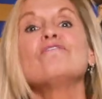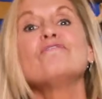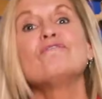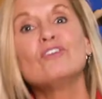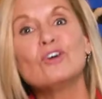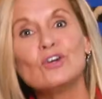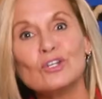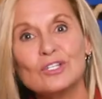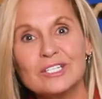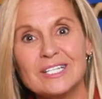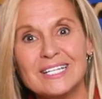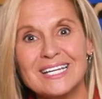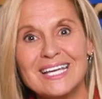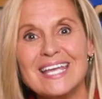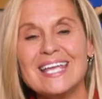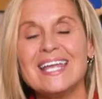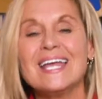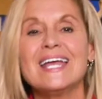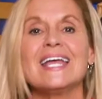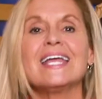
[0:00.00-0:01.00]

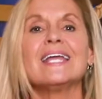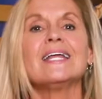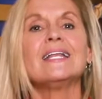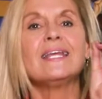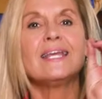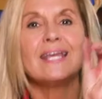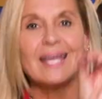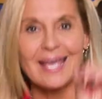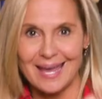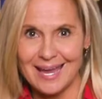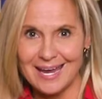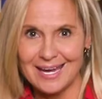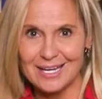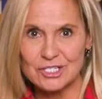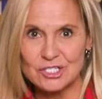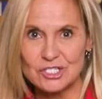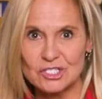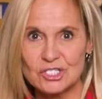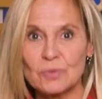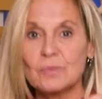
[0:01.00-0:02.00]
fully engaged